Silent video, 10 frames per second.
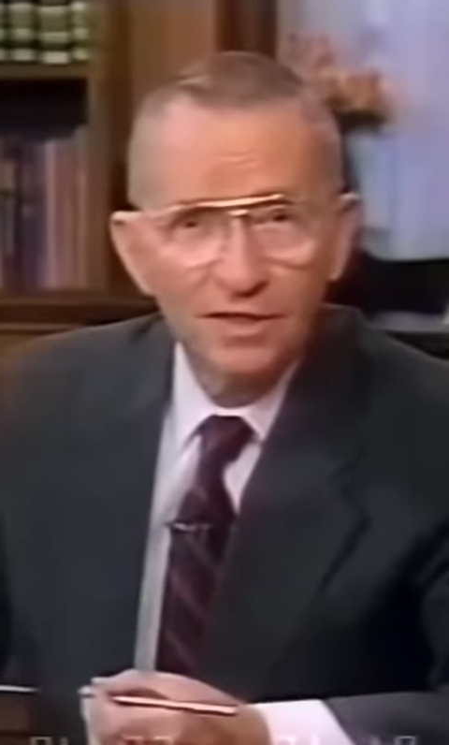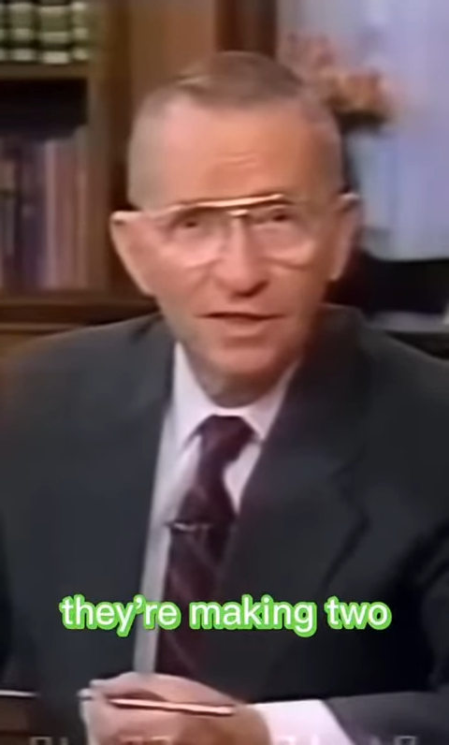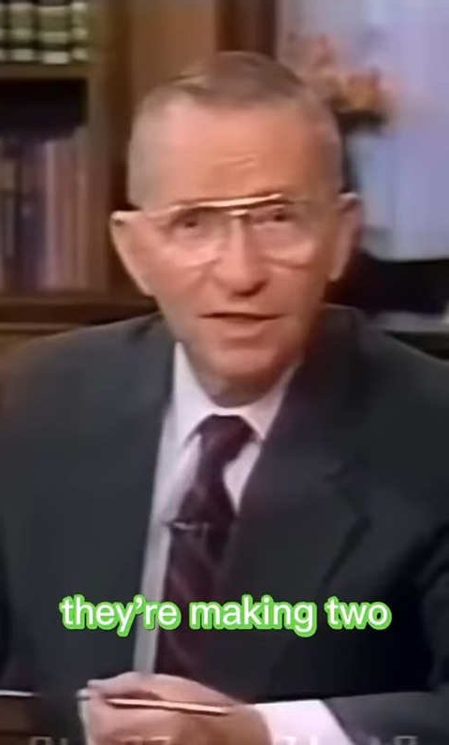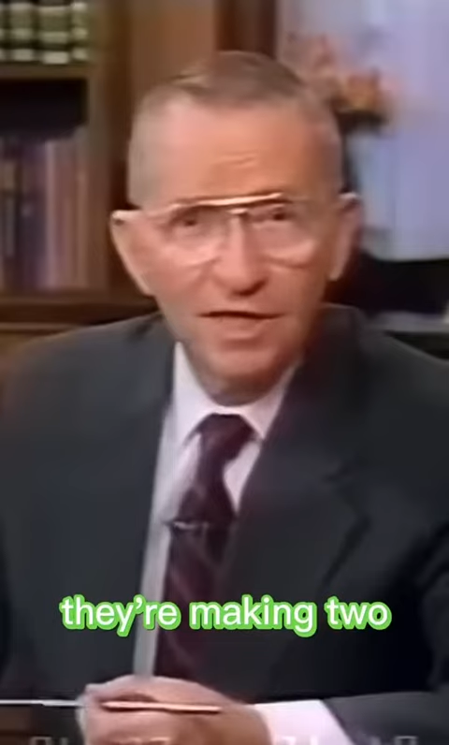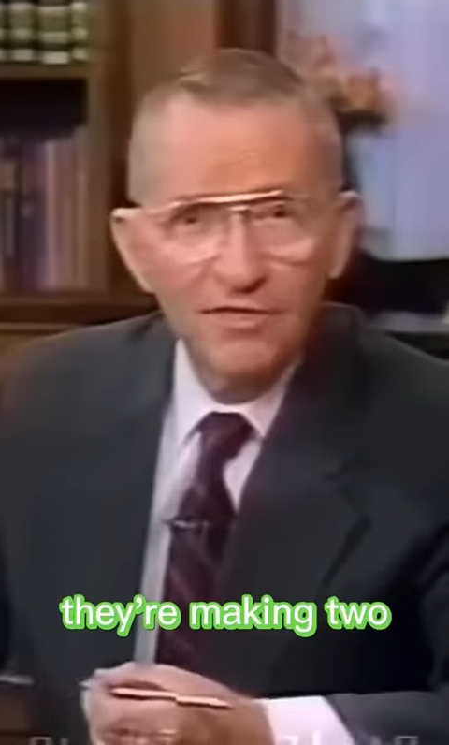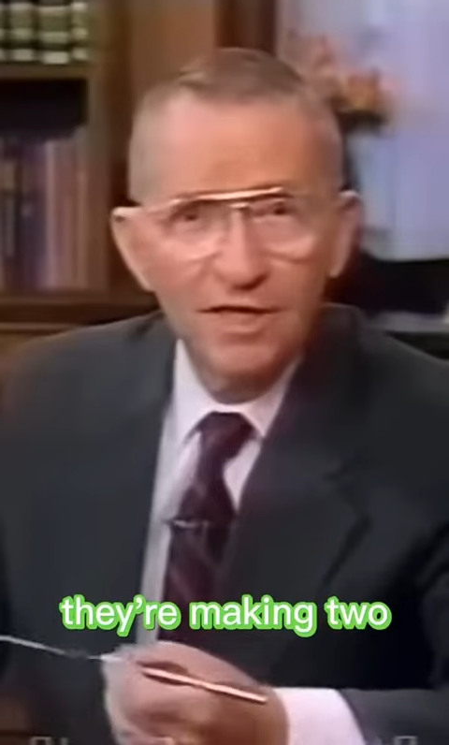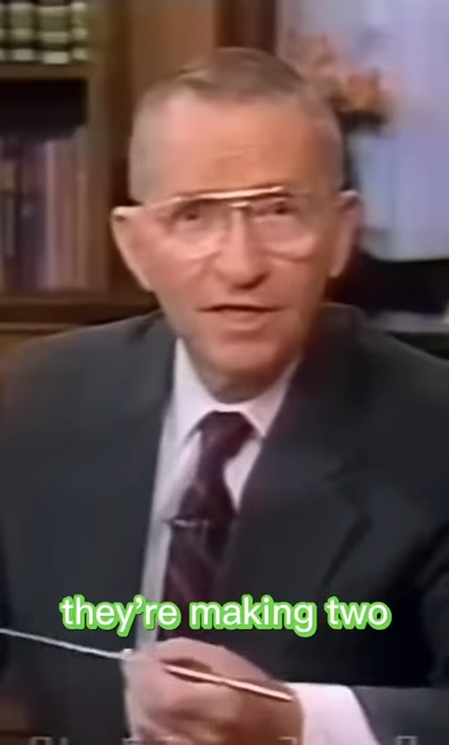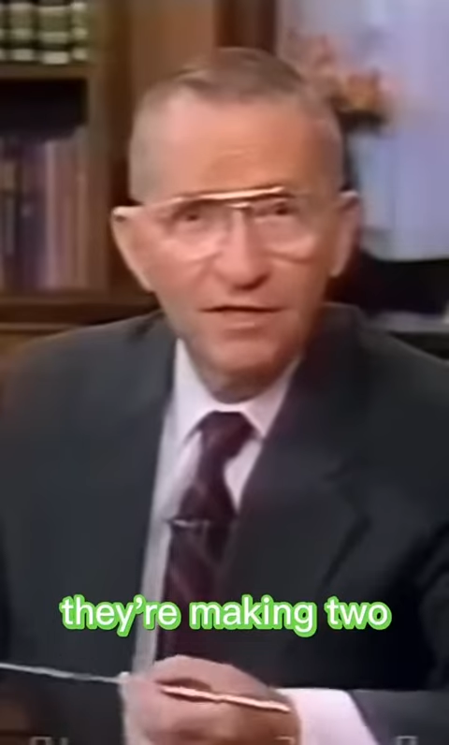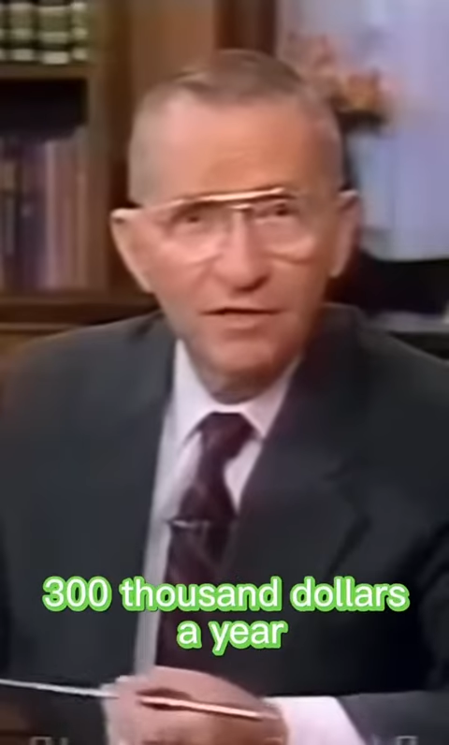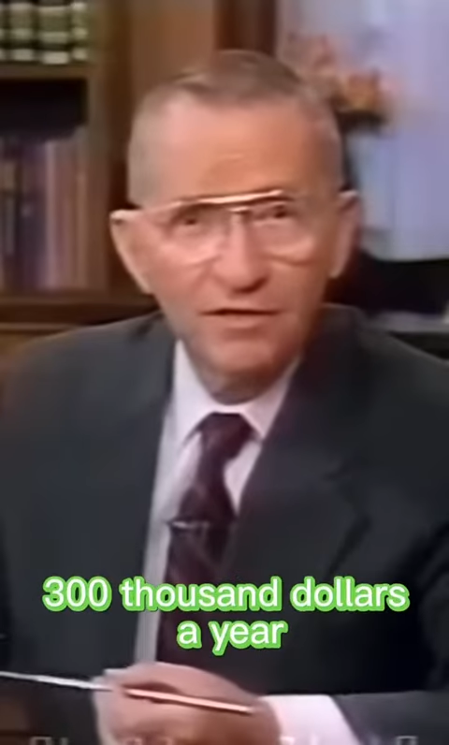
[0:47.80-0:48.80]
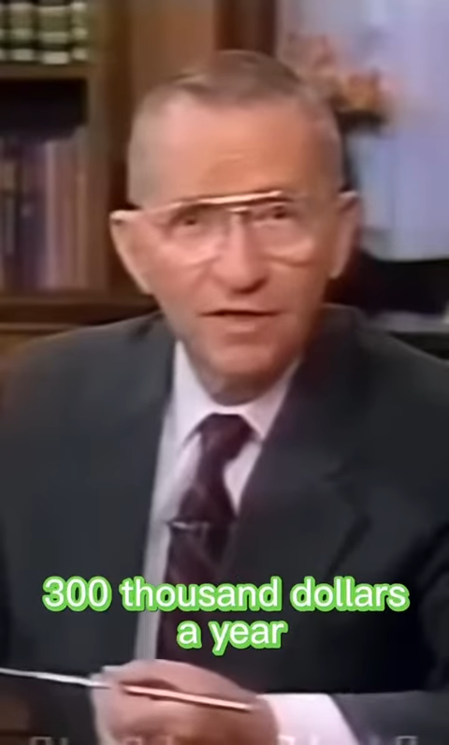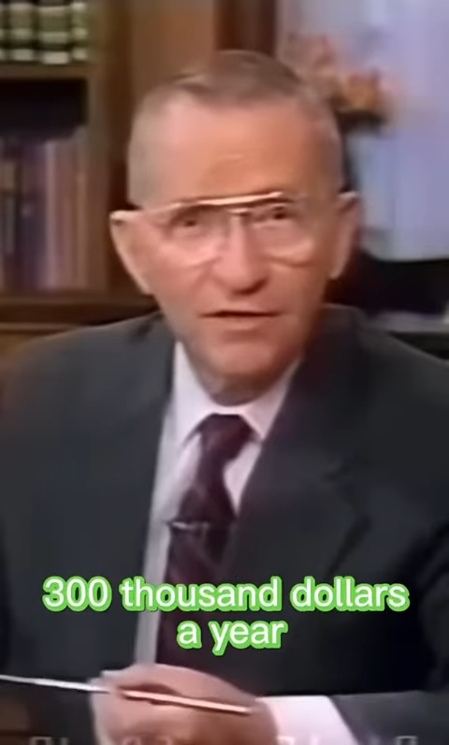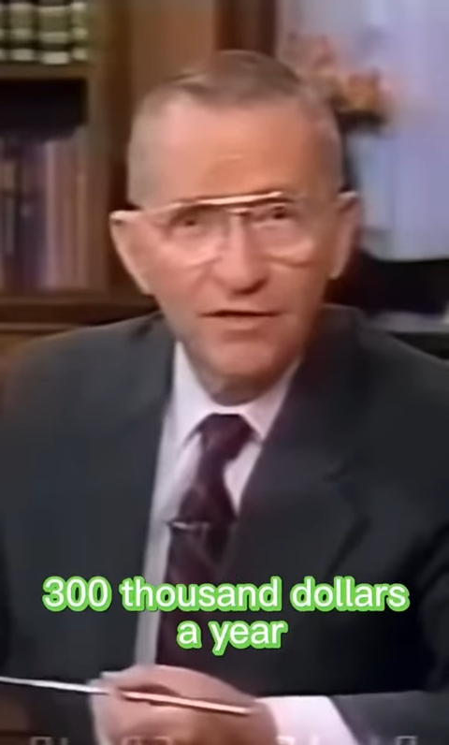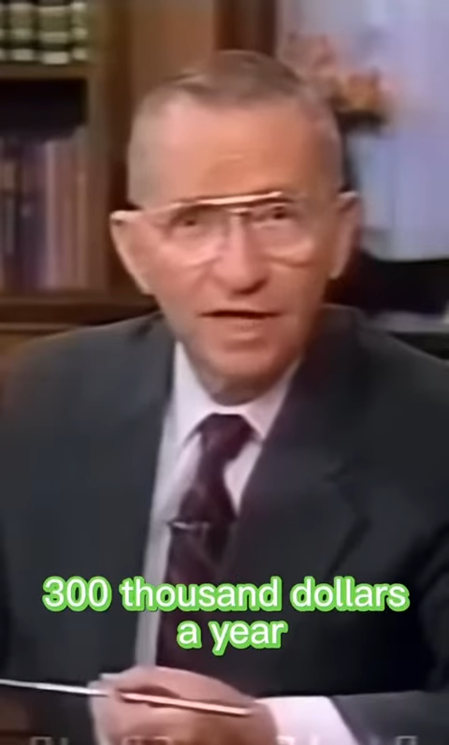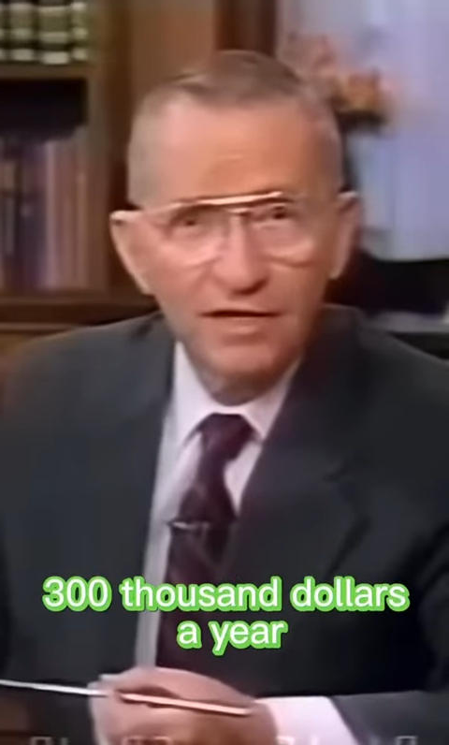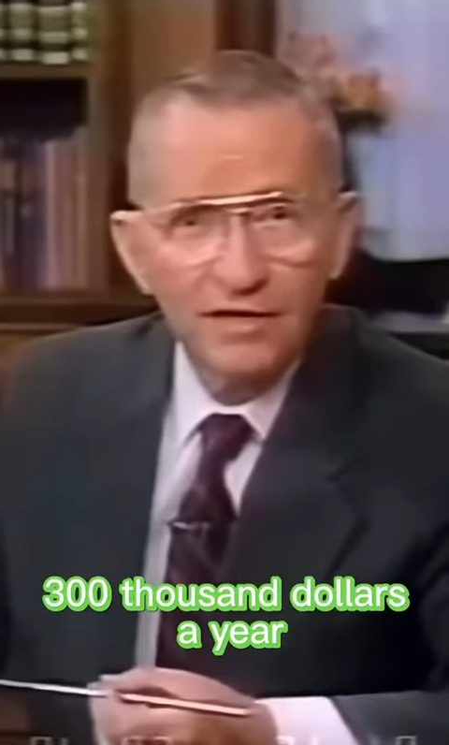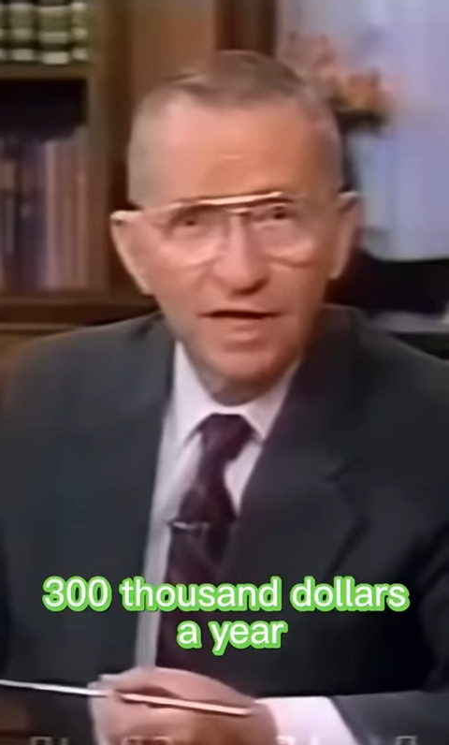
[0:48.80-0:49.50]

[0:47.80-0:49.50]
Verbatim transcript: They're making two or three hundred thousand